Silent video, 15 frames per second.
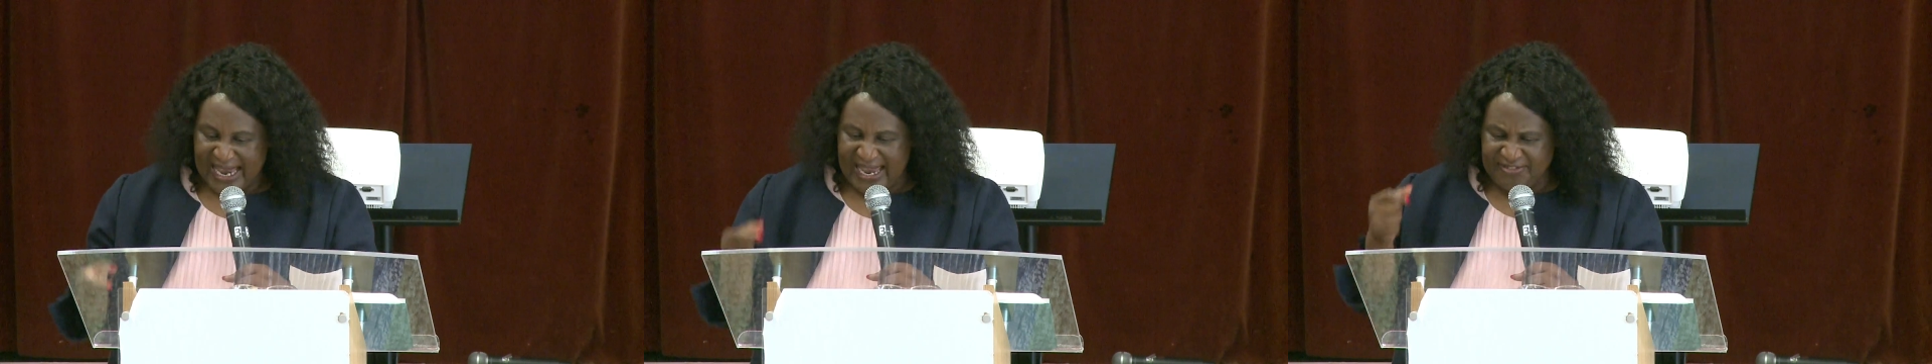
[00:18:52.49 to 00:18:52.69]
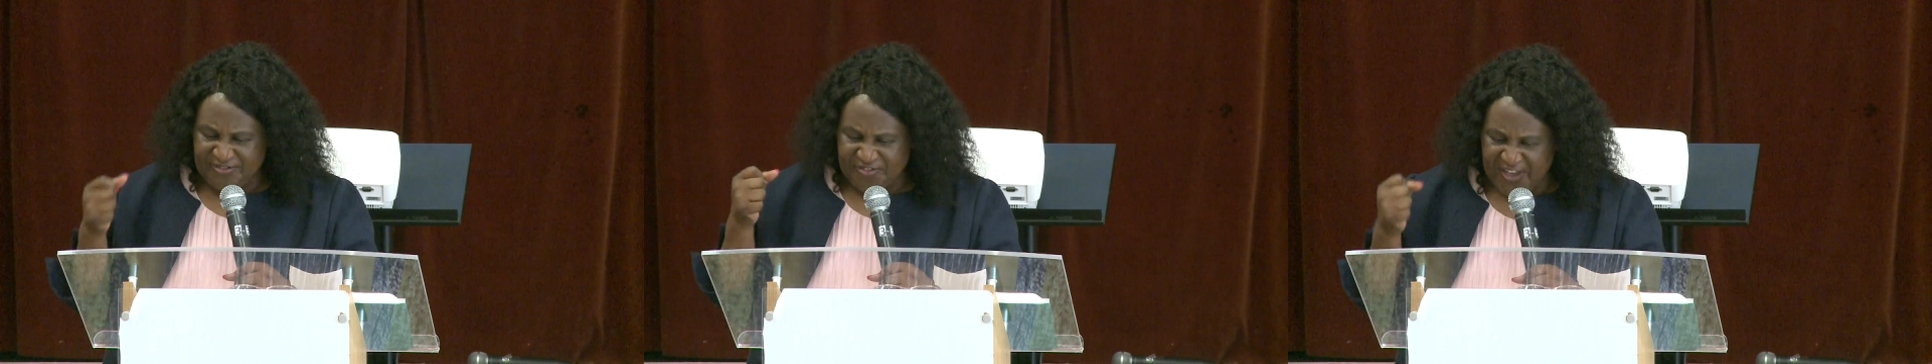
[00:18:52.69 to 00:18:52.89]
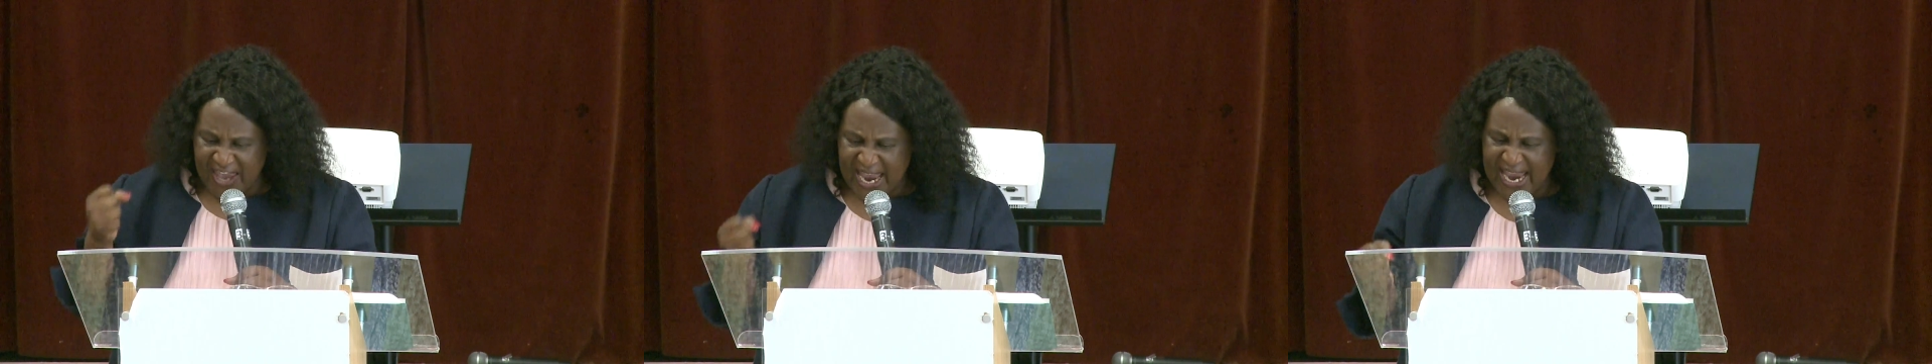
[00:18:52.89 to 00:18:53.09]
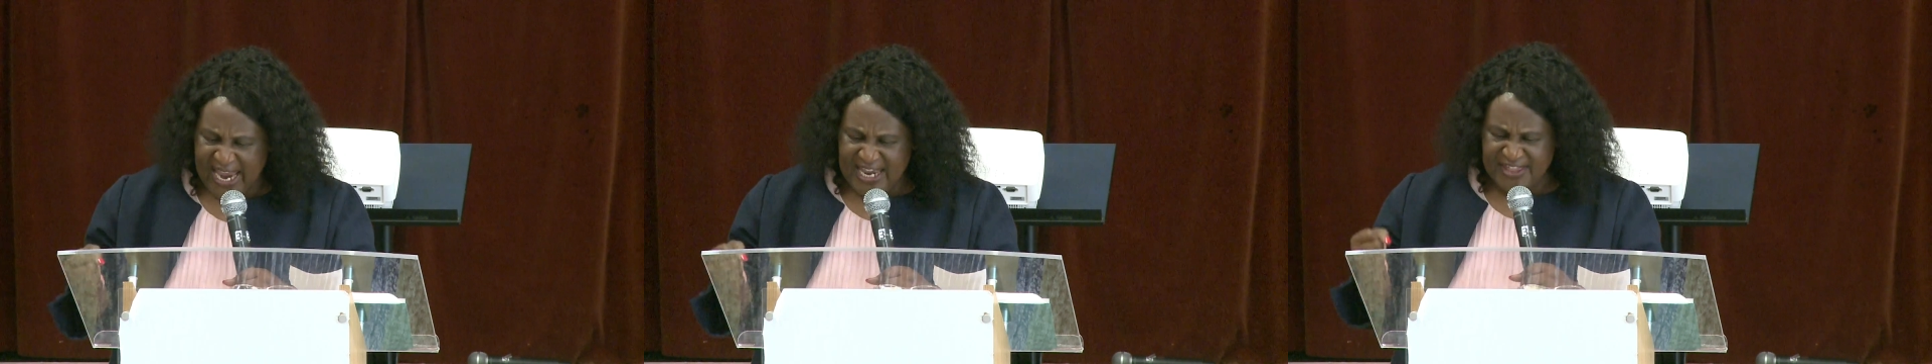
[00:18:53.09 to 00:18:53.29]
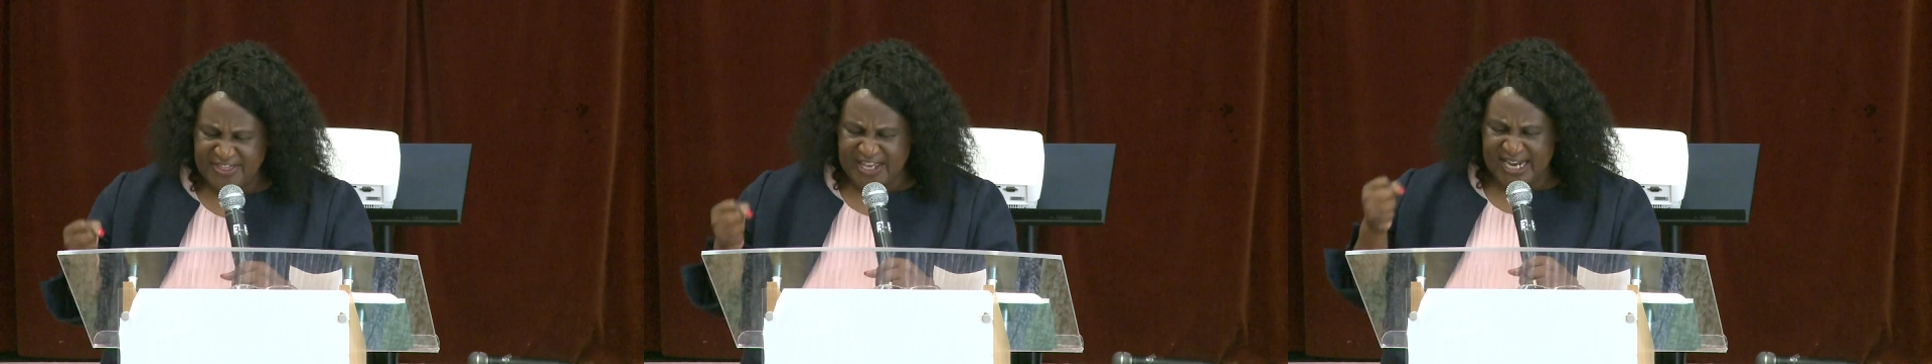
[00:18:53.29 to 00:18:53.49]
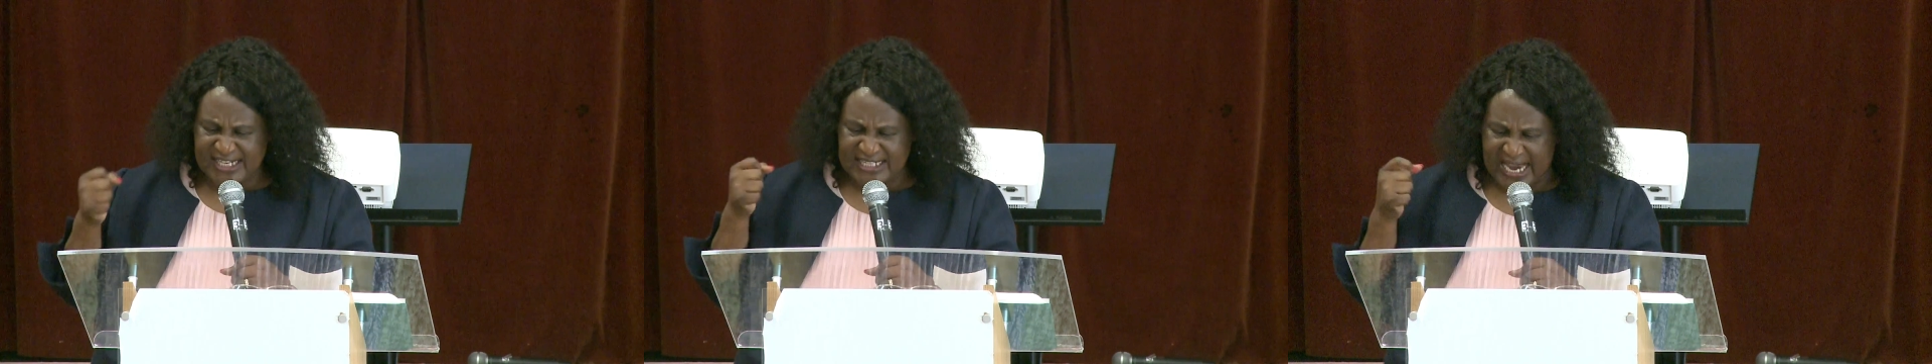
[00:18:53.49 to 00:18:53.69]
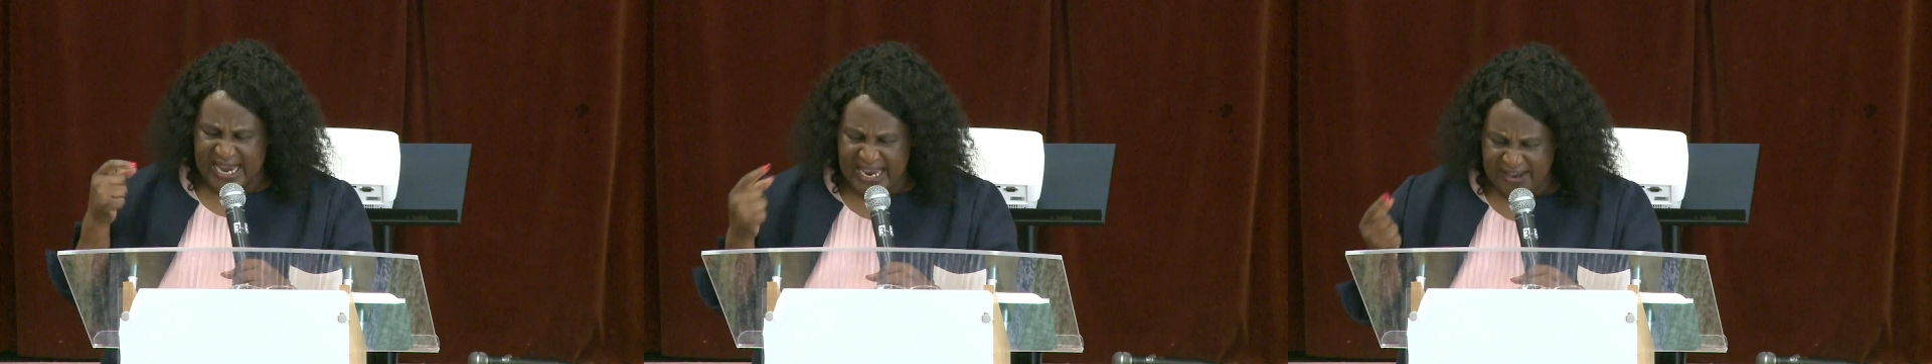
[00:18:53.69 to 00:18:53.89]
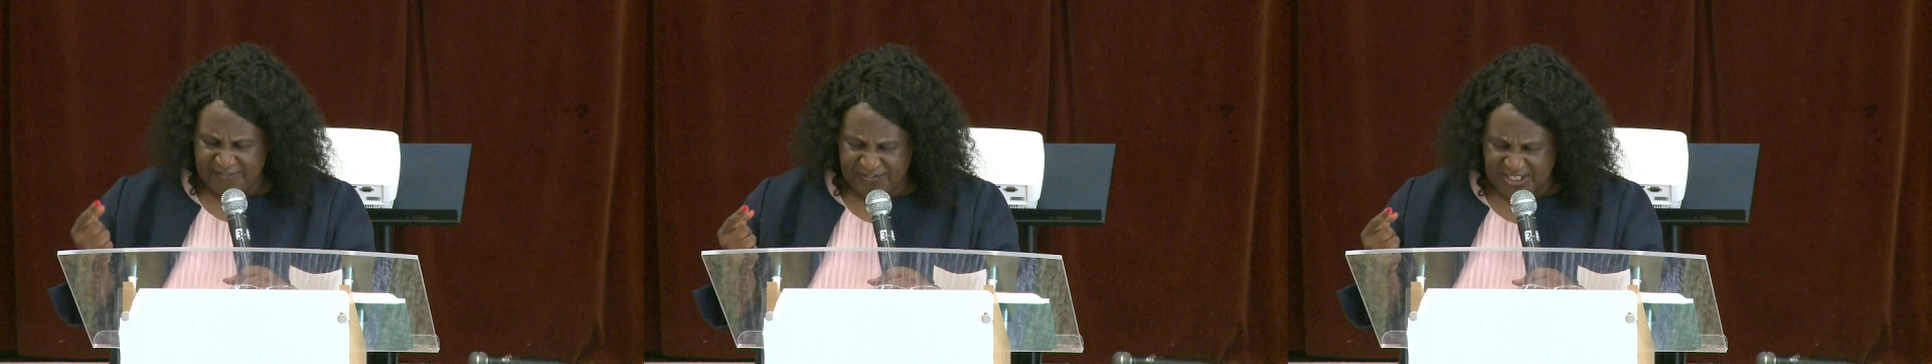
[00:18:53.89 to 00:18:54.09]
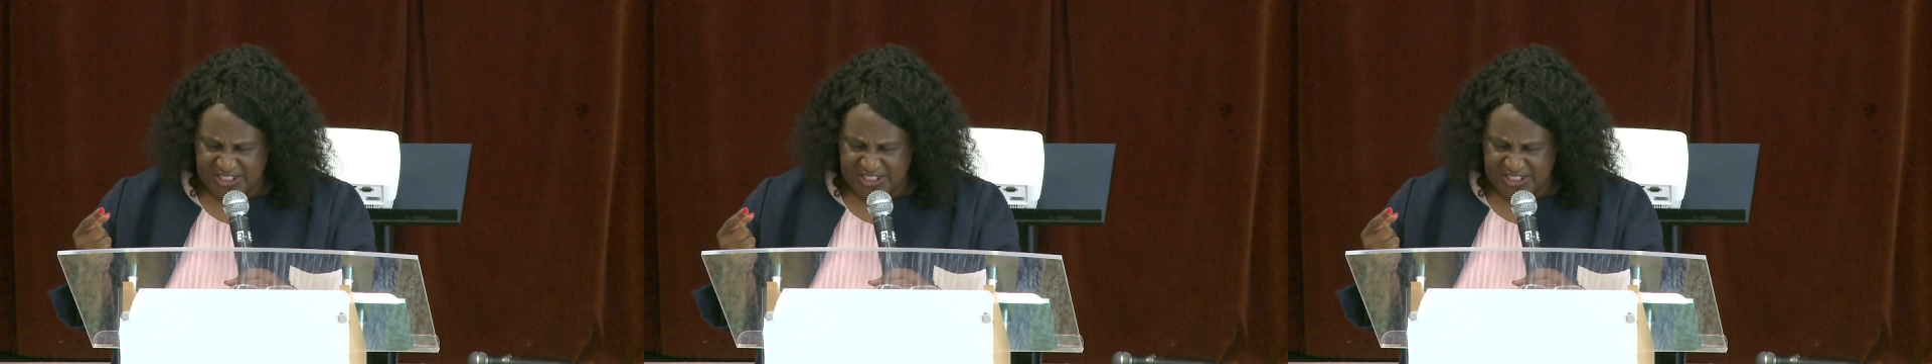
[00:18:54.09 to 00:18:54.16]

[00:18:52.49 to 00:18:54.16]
and they that have